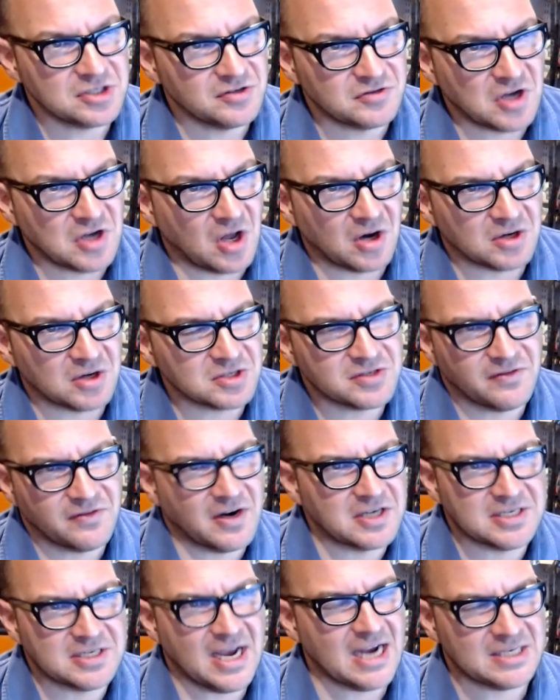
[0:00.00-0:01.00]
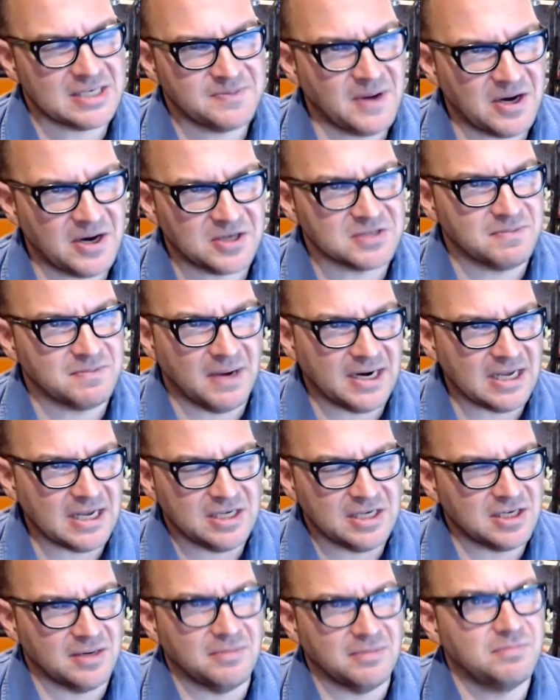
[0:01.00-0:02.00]
of dollars of our taxpayers' money
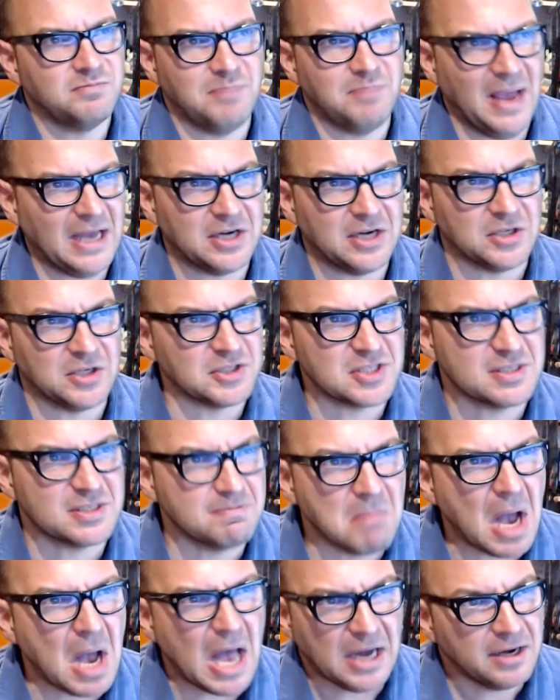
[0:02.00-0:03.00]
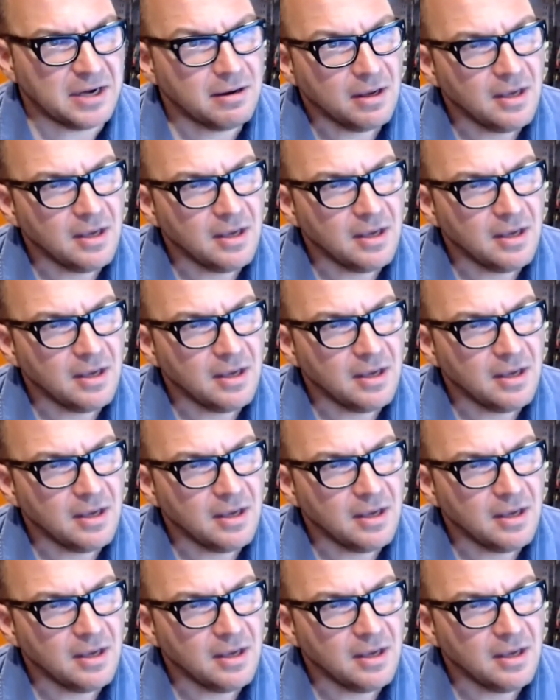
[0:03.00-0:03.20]
to peddle smut?